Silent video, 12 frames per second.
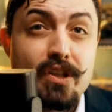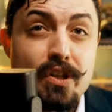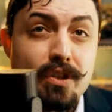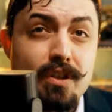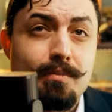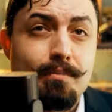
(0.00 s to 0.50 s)

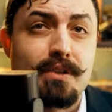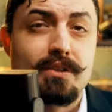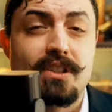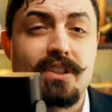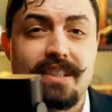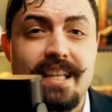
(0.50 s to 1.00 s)
third
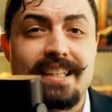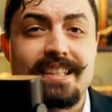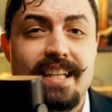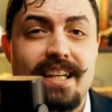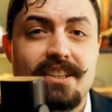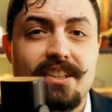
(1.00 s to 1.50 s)
most looked at
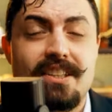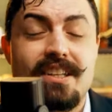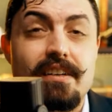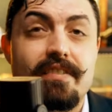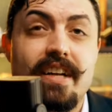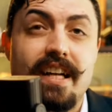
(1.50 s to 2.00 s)
section
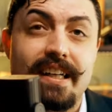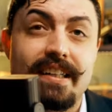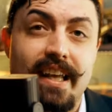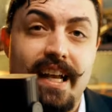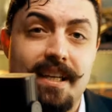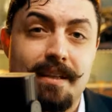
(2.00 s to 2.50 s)
of any
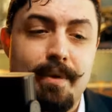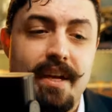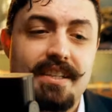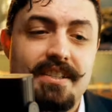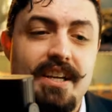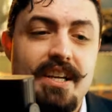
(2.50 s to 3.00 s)
landing page.